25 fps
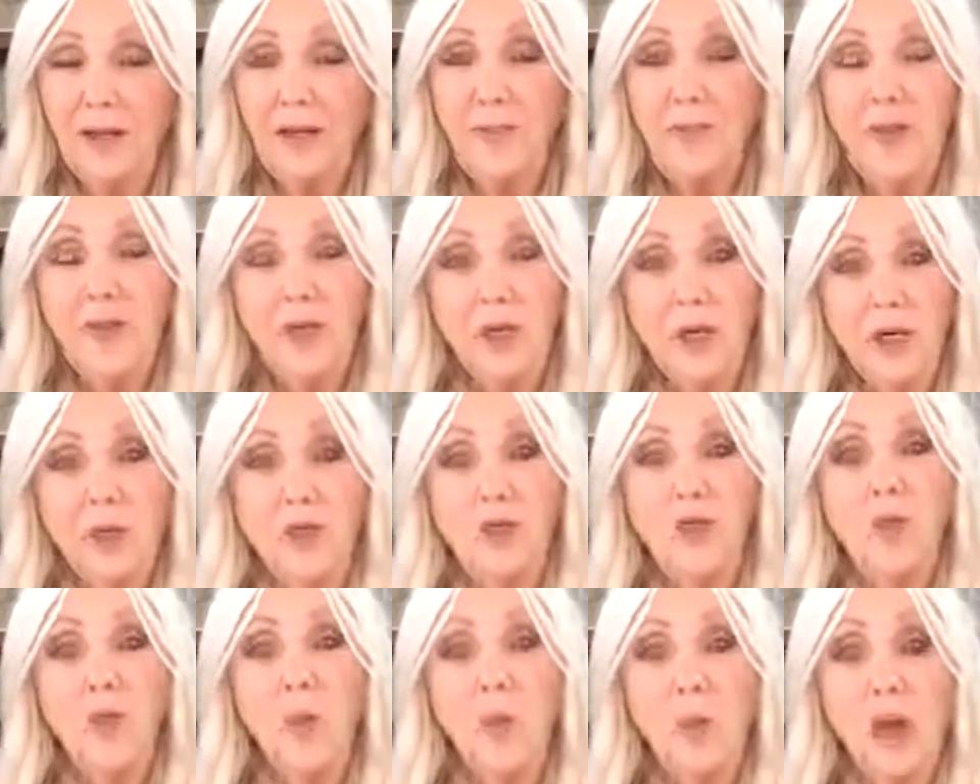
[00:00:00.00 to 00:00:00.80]

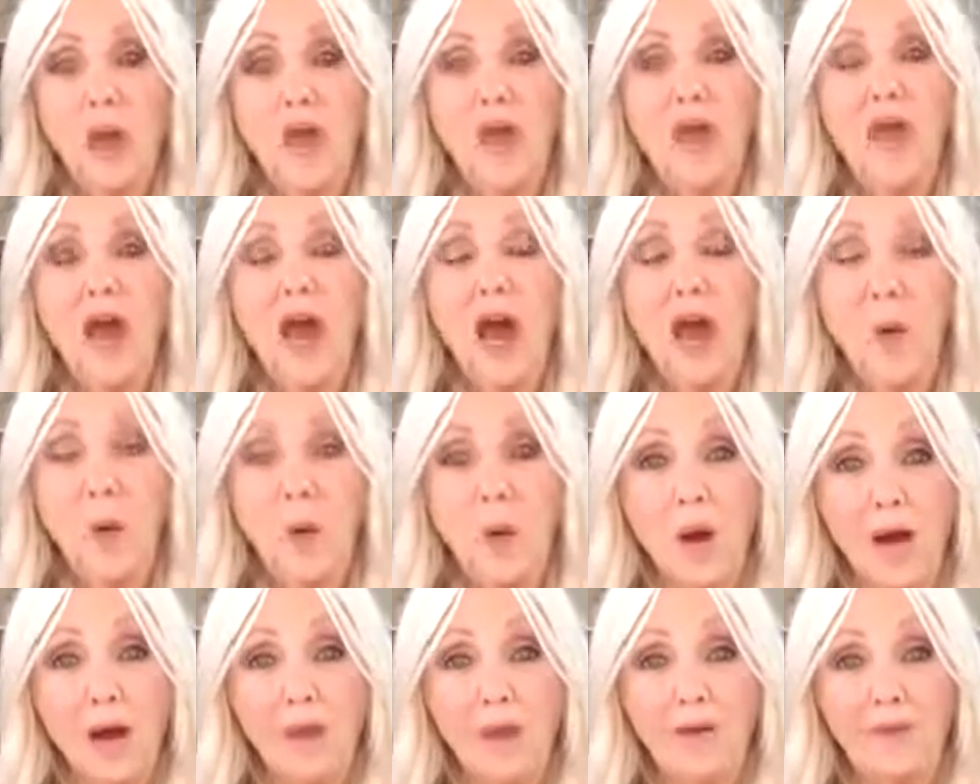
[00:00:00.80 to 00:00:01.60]
because we are
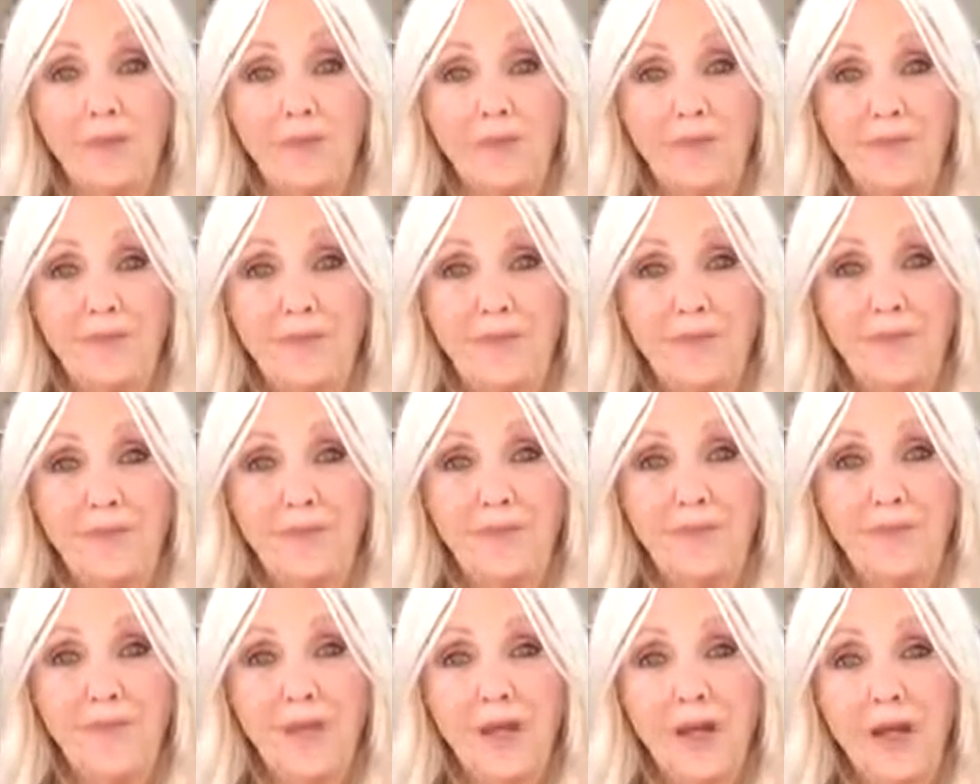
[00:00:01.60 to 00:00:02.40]
one.
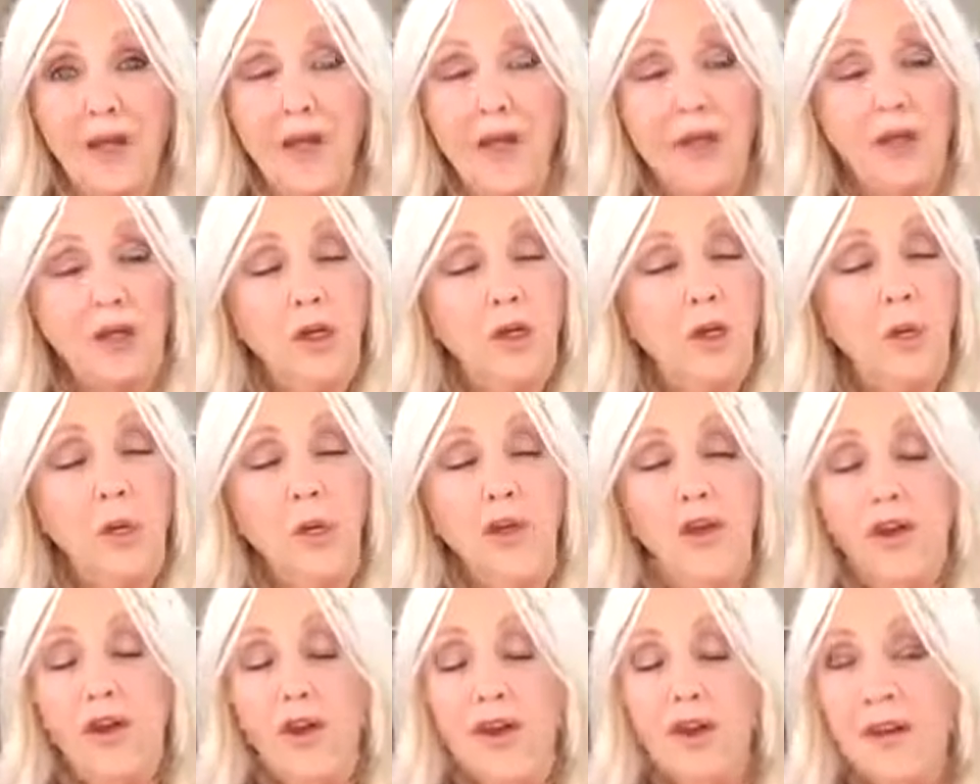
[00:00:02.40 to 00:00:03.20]
You
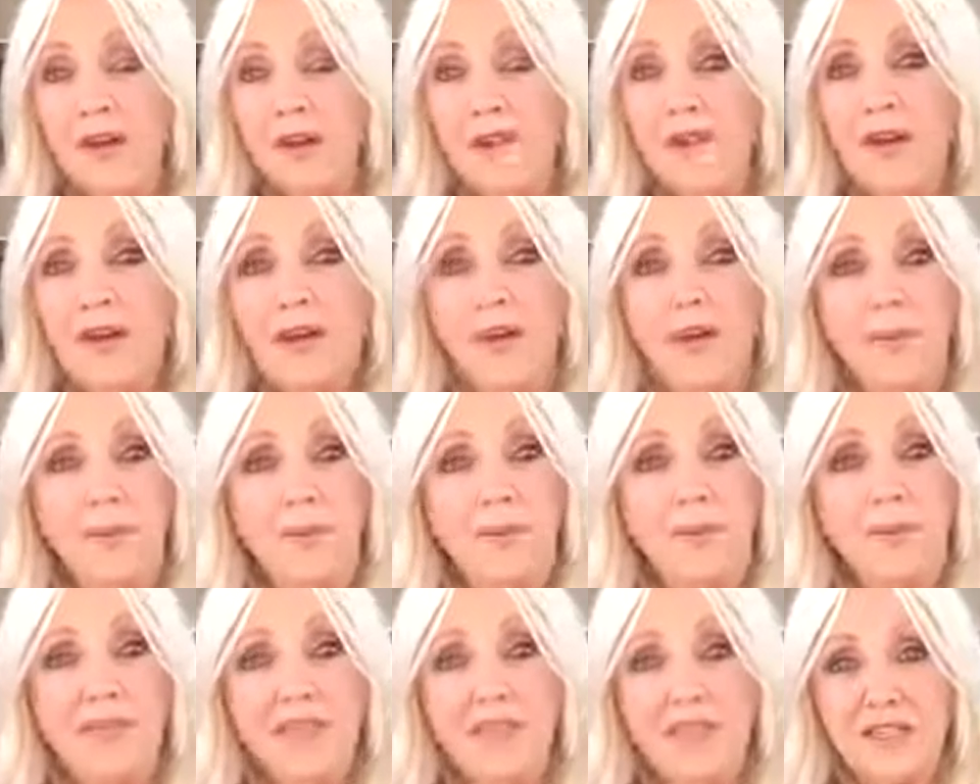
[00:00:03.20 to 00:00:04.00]
will never
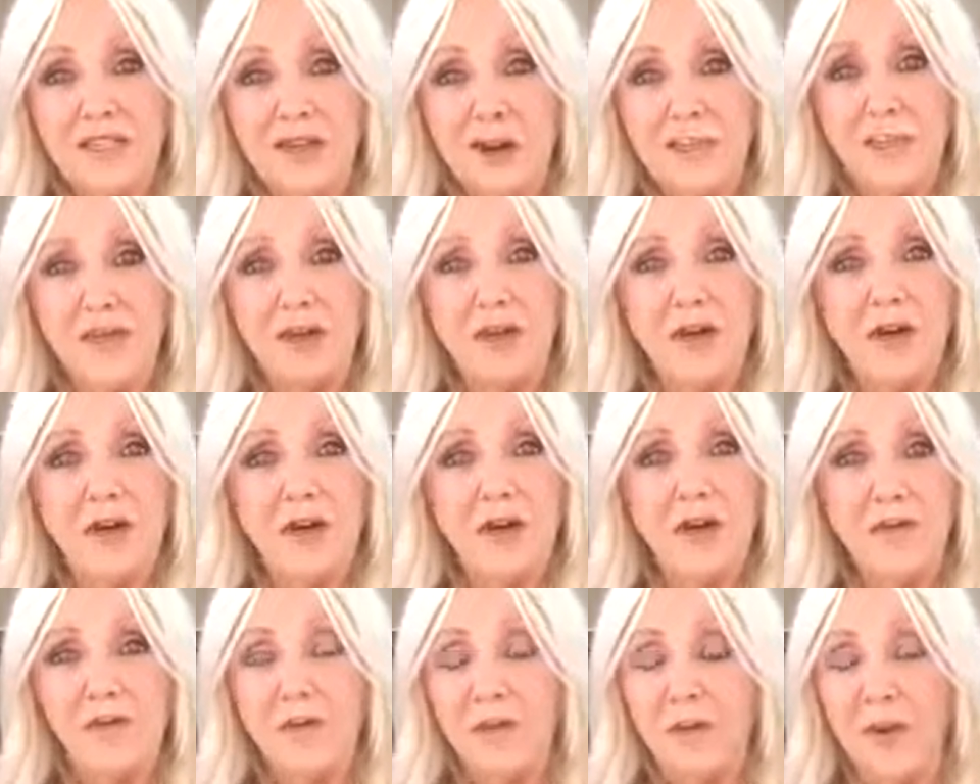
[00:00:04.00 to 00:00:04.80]
be
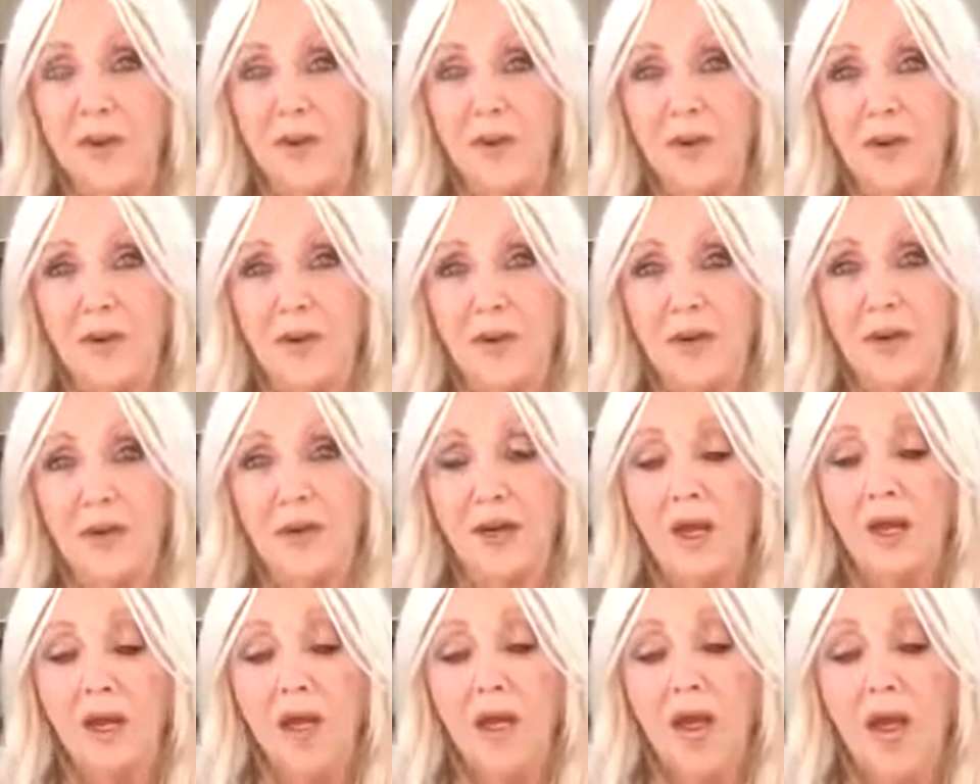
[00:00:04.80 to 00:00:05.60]
separated from anyone.
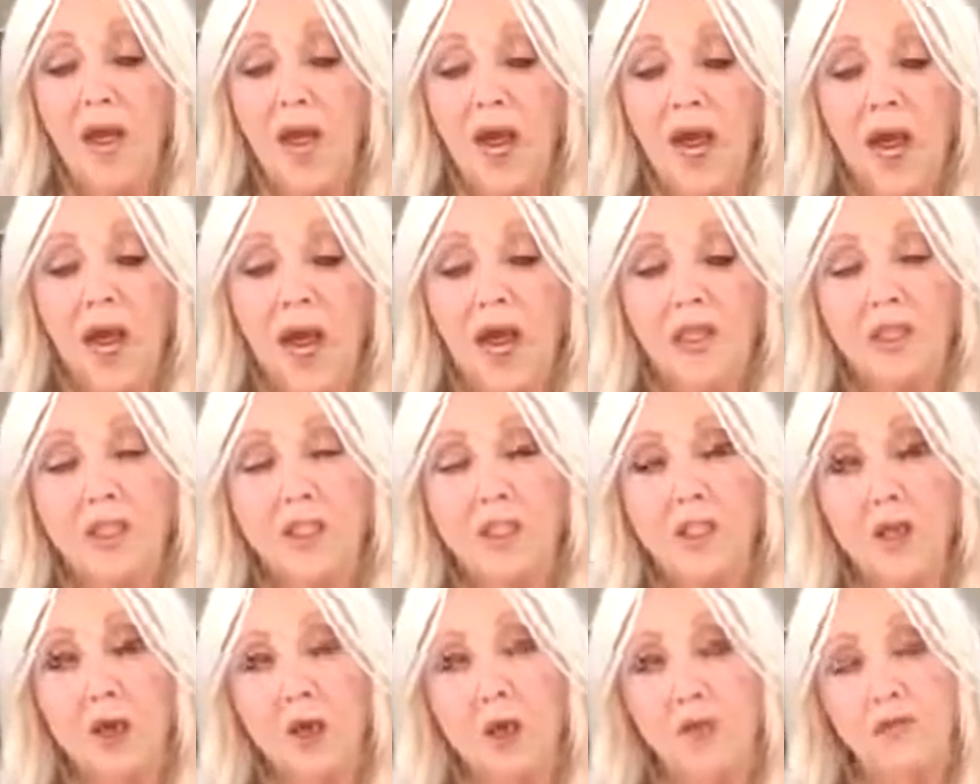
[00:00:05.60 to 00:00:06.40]
And
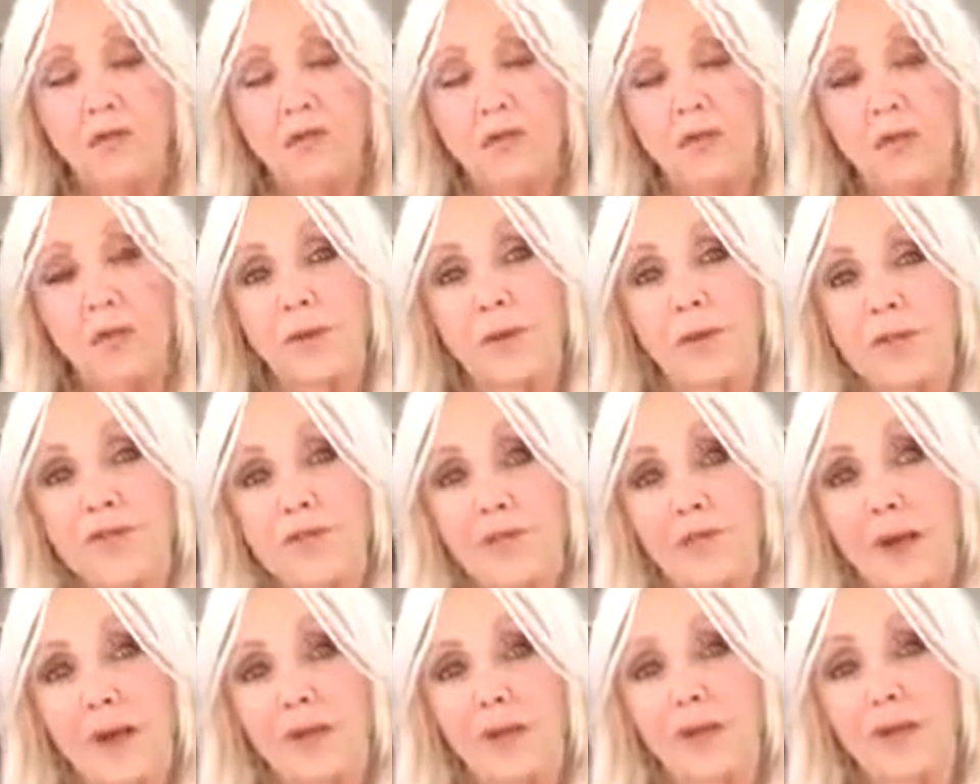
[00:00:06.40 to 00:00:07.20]
so from the
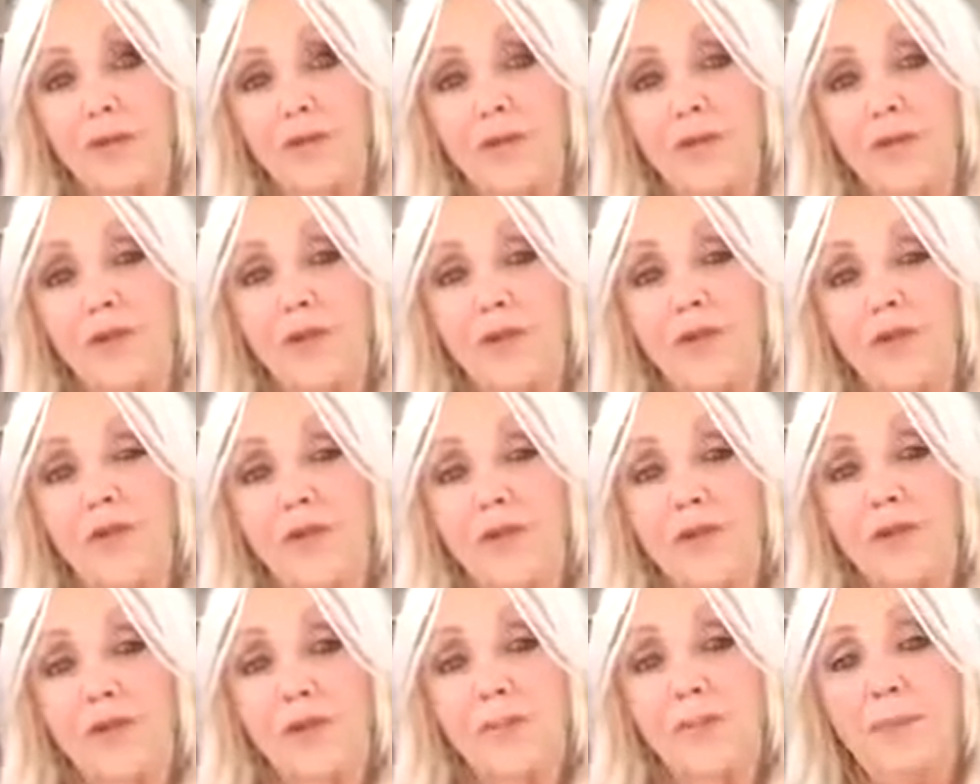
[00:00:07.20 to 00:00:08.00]
perspective of the
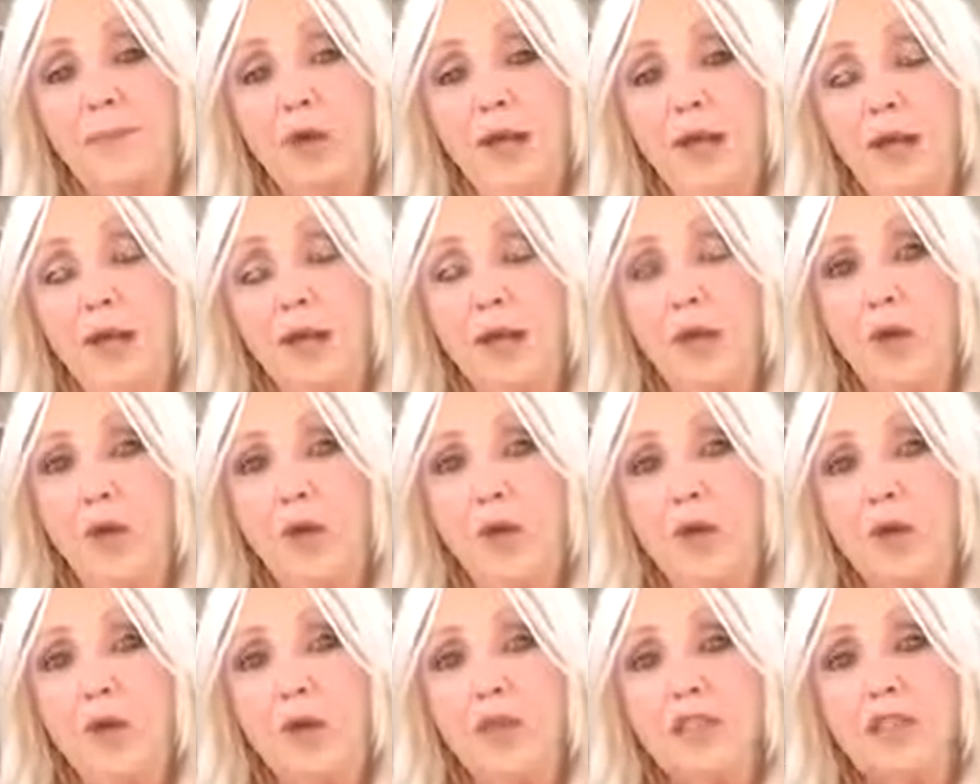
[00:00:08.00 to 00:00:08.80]
infinite being who
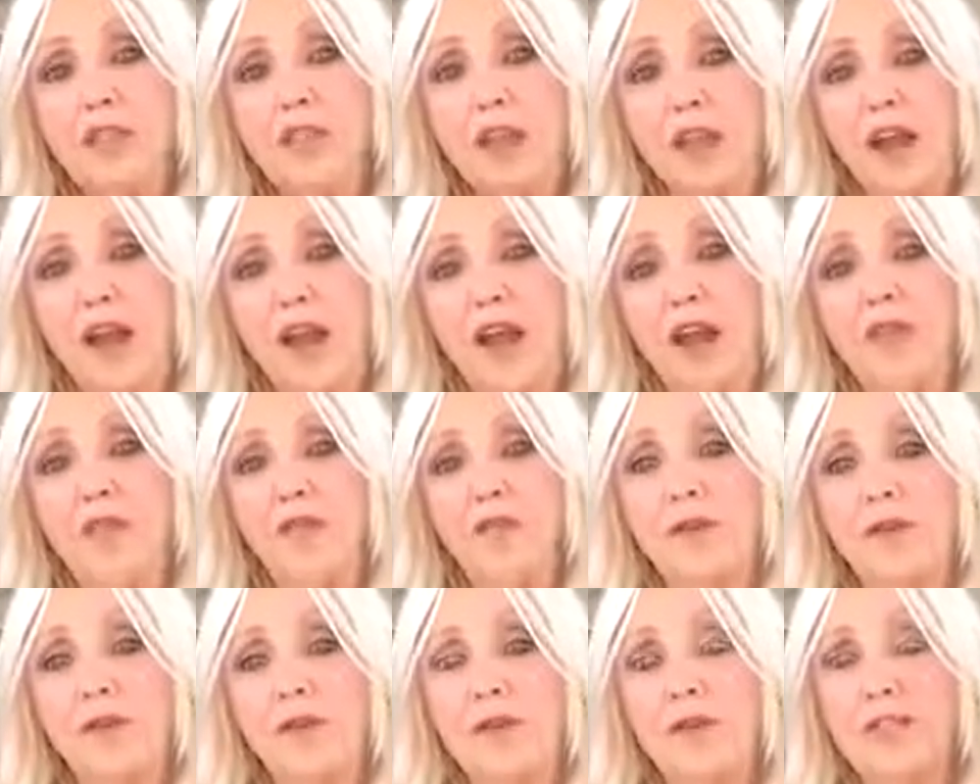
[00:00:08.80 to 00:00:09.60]
knows that
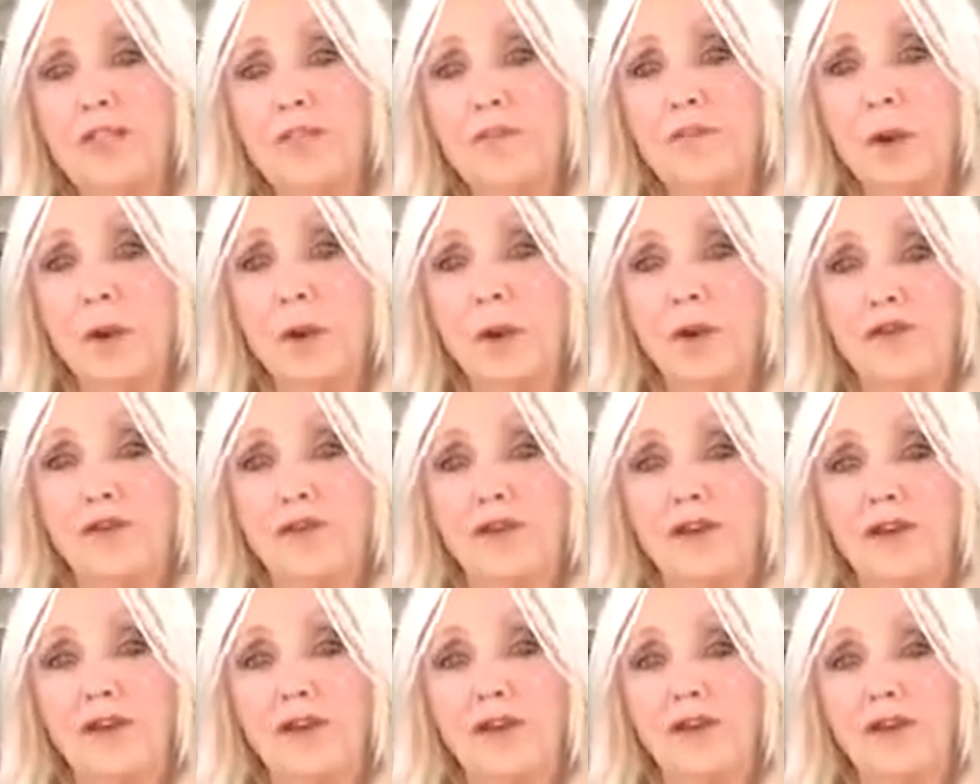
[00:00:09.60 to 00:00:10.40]
everything is
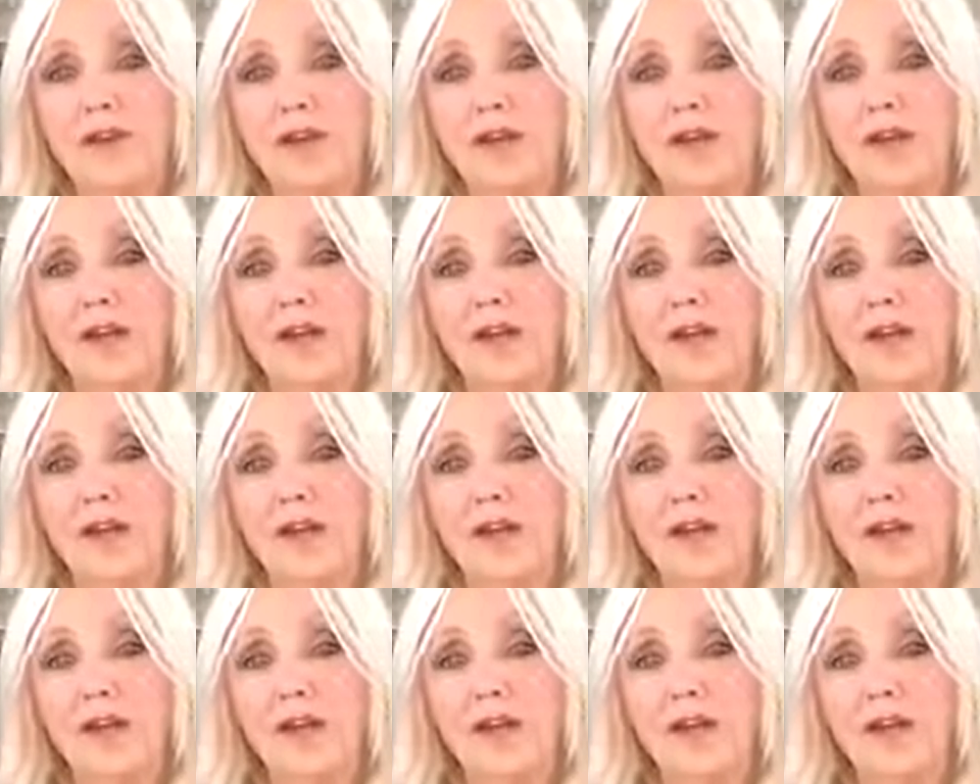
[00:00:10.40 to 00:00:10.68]
perfect,